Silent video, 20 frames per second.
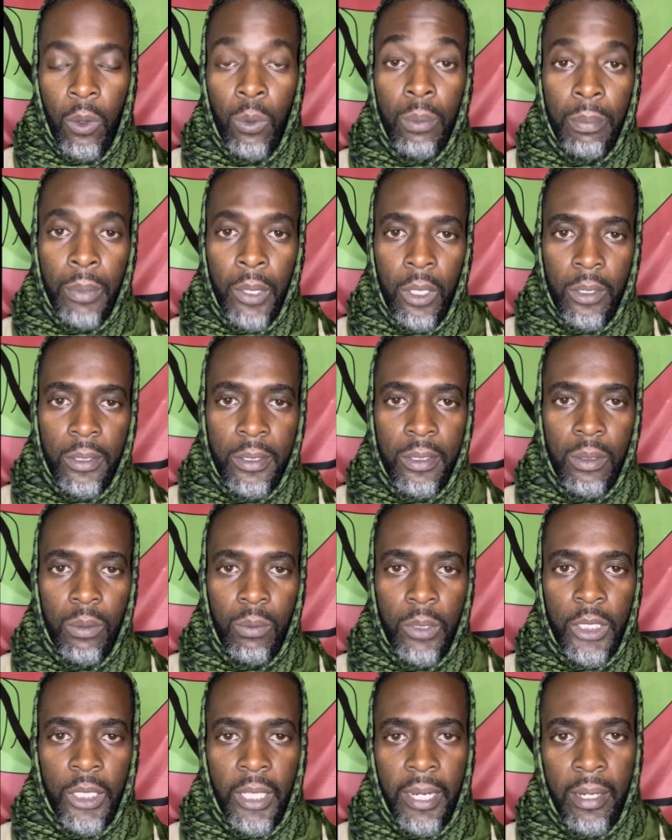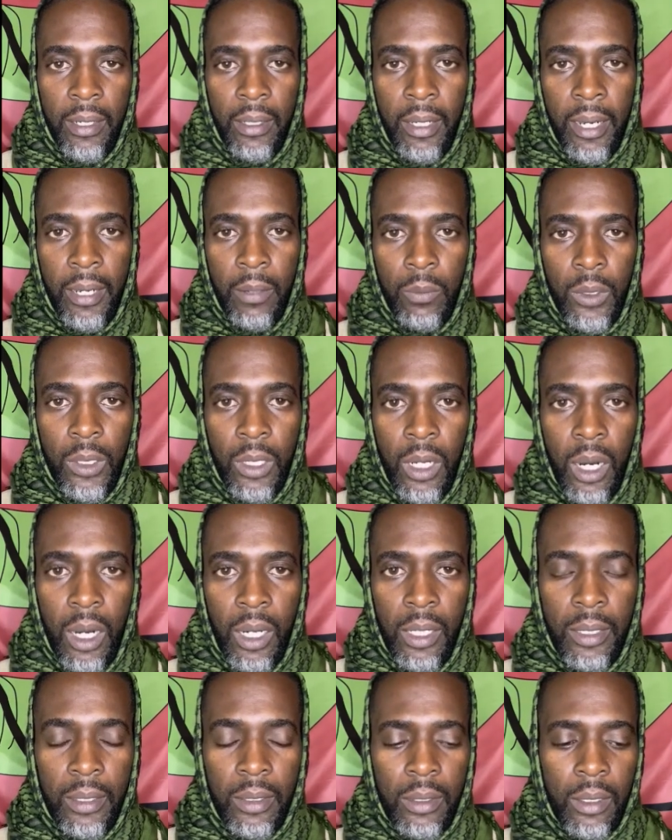outburst, which I would
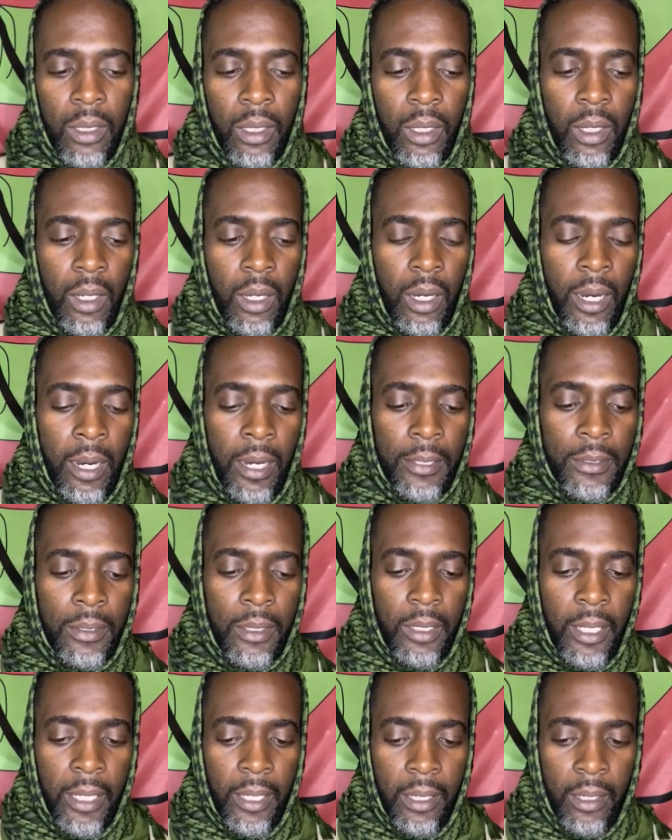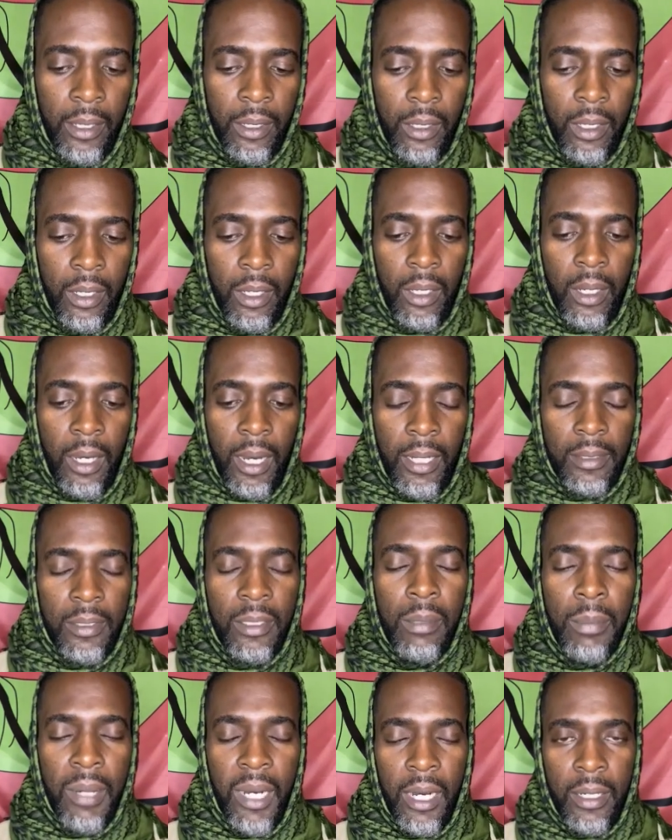call it, today
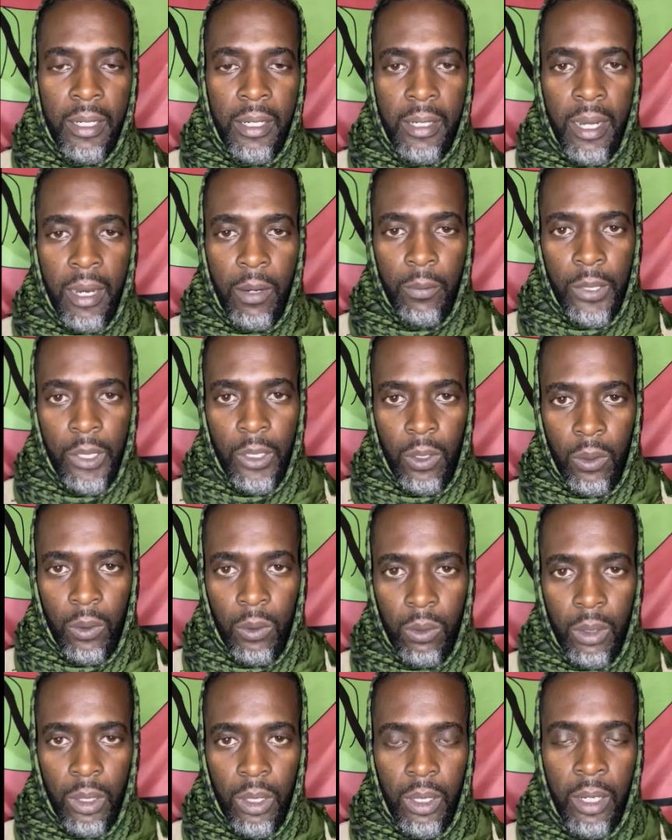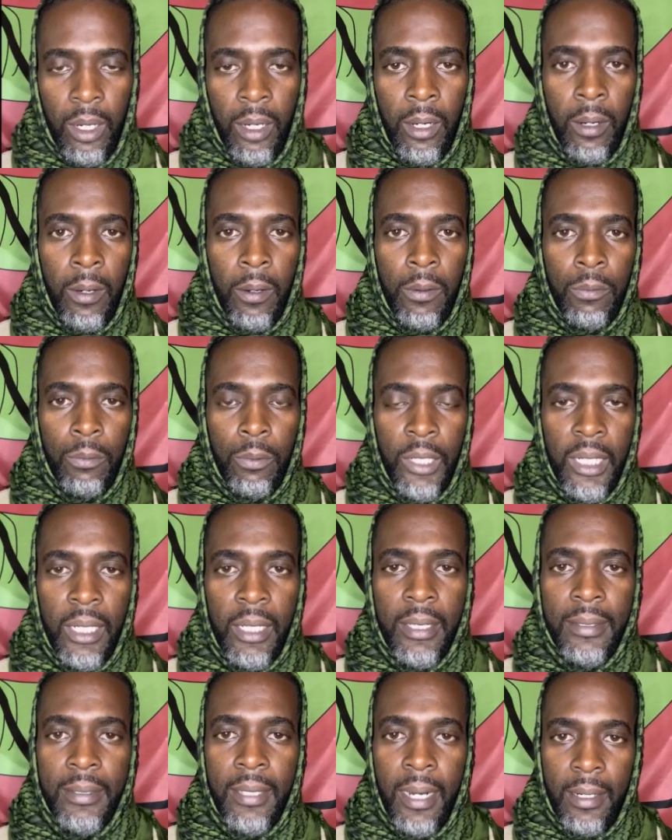has demanded that we now
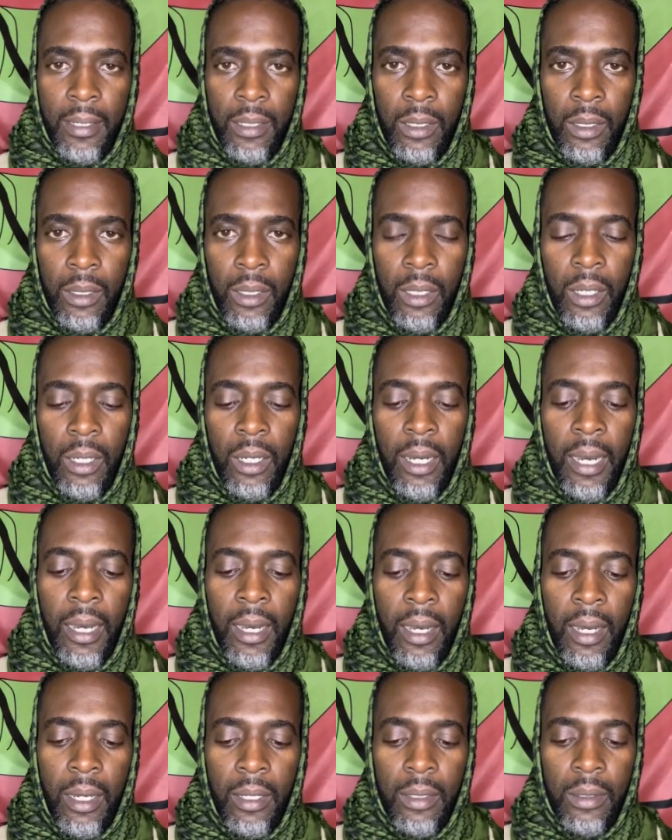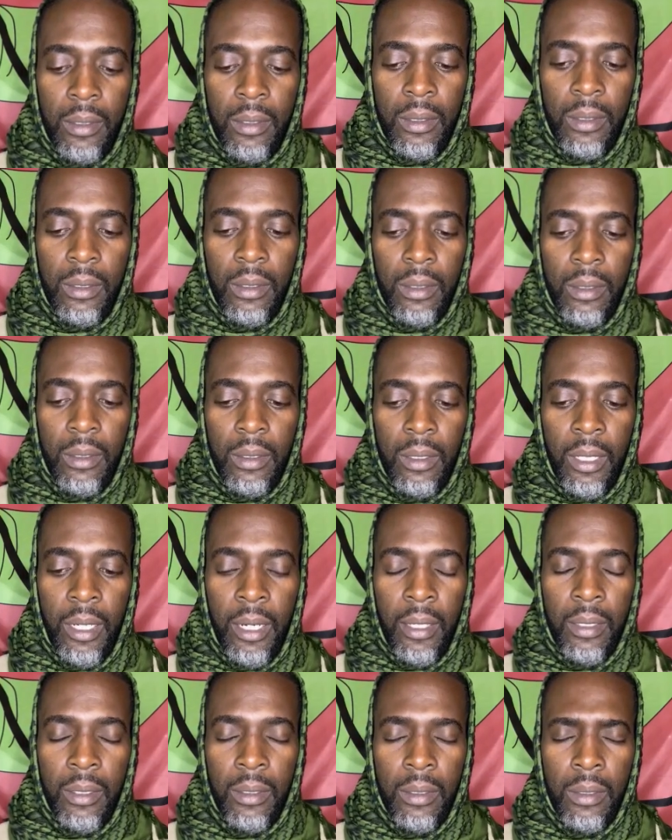really tackle and
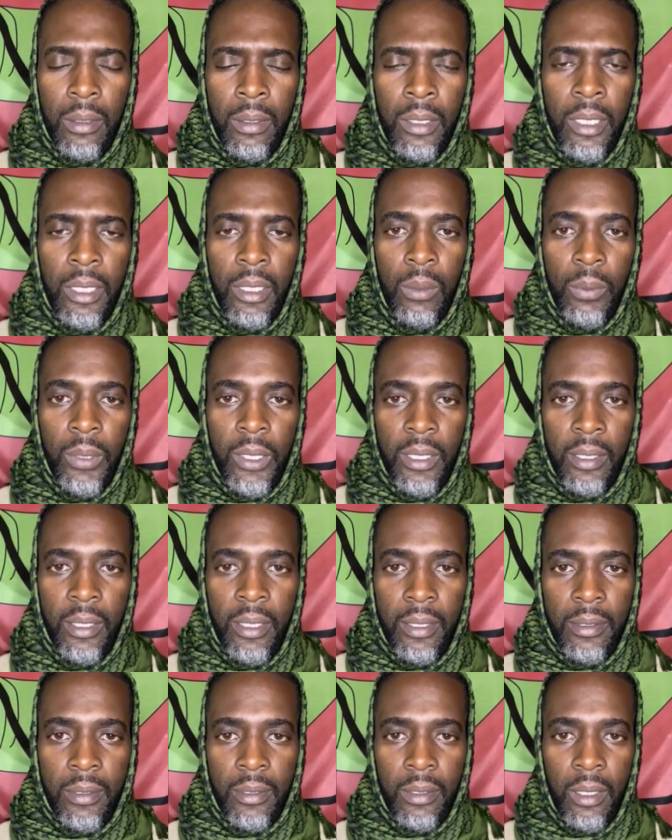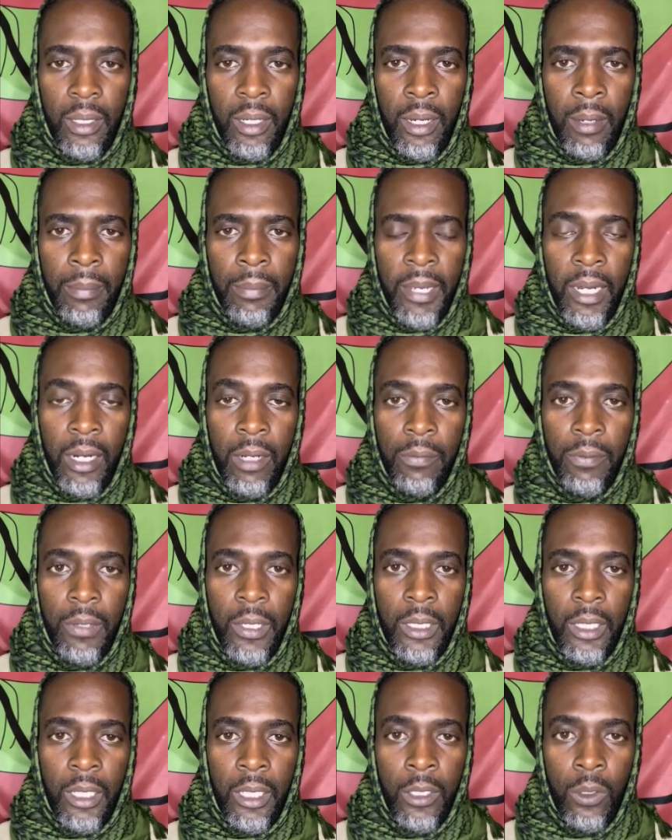deal with this
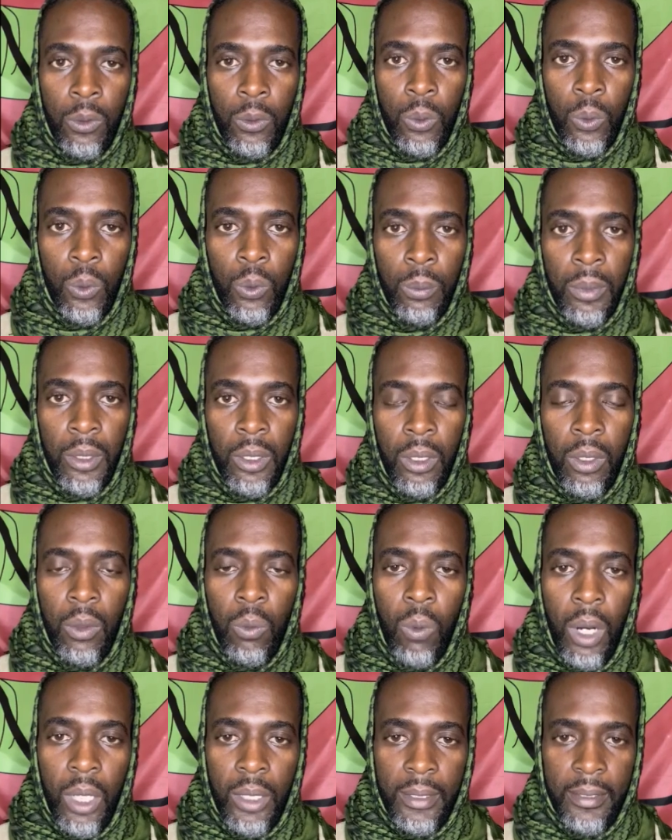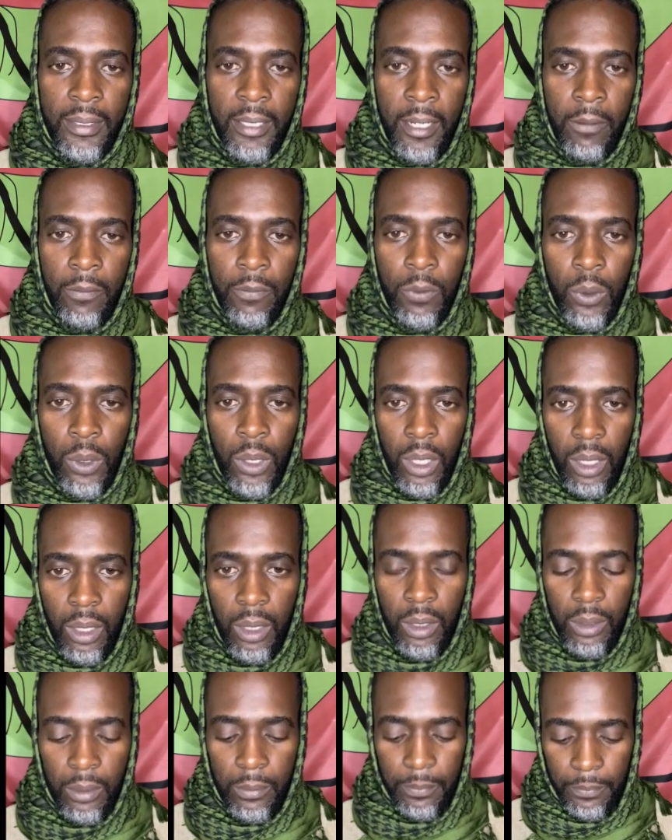elephant in the room once and for
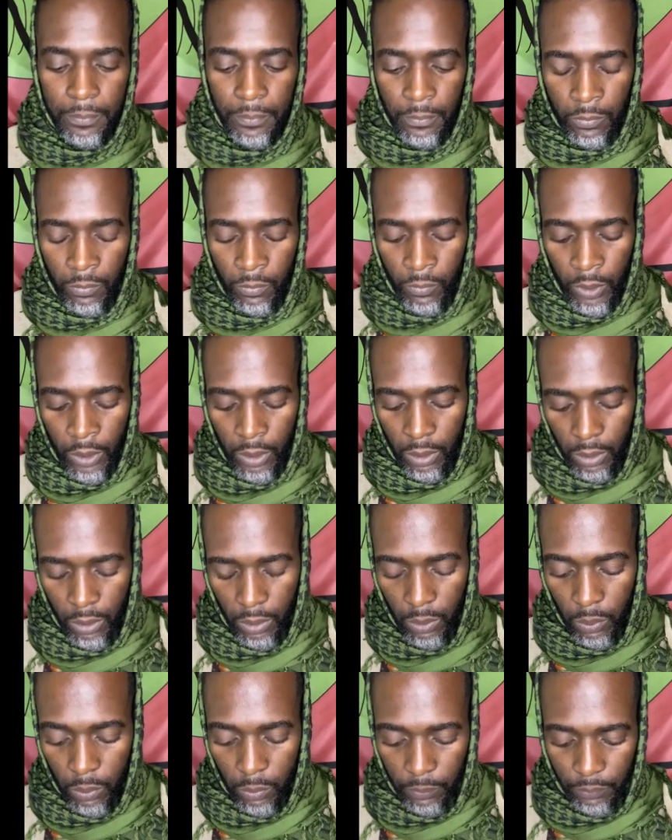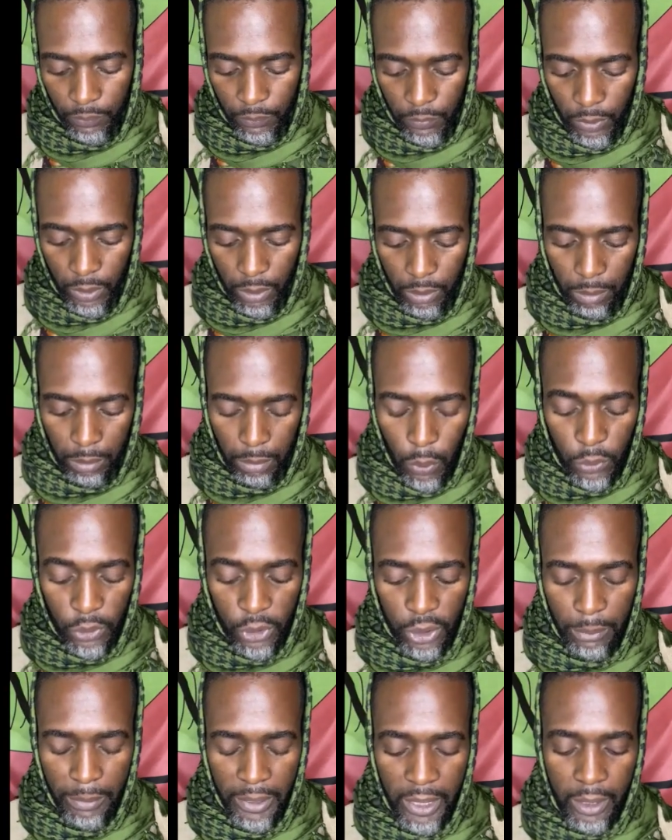all. Now,
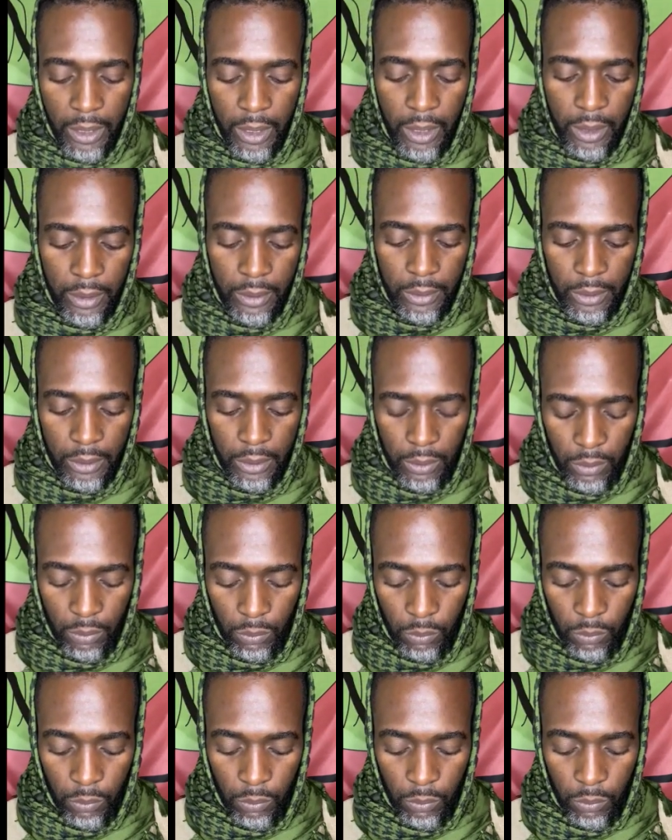most Jamaicans